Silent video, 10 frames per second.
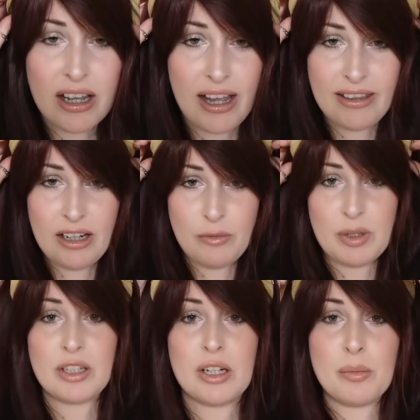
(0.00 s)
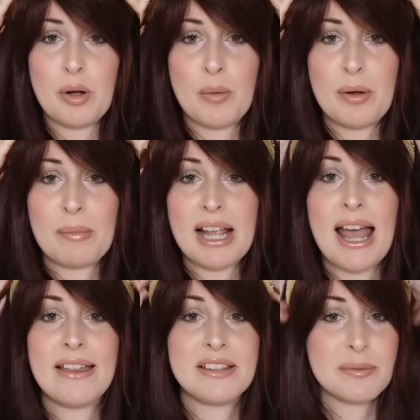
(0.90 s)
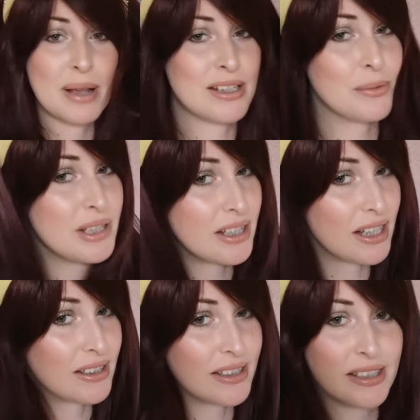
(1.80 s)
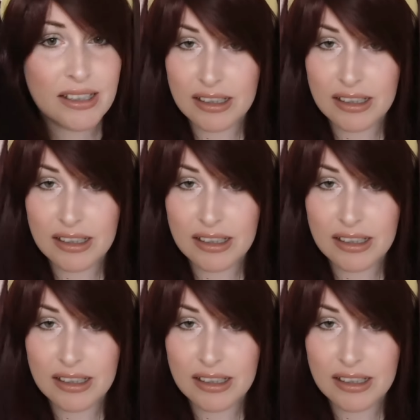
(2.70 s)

And then I'm just going to pop on my Alice band with it.